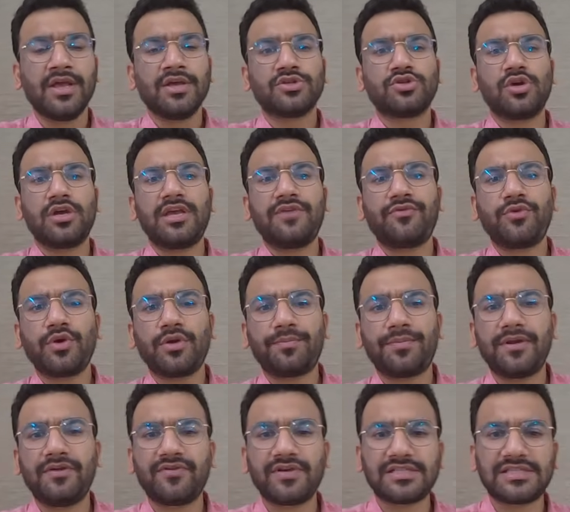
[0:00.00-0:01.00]
So if your
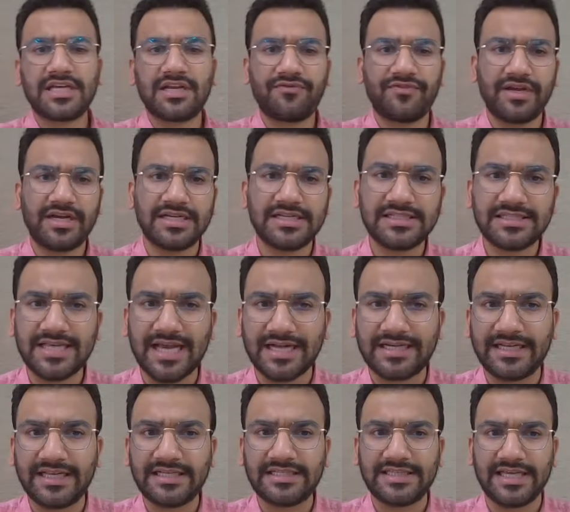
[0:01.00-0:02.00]
previous year figure is
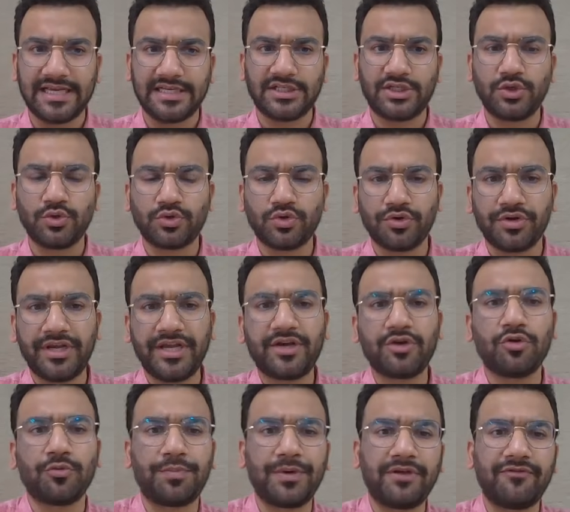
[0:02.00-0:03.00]
getting changed due to
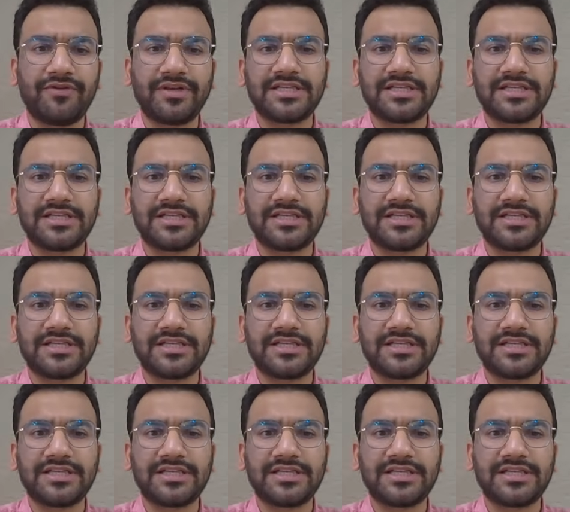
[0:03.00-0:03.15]
regrouping,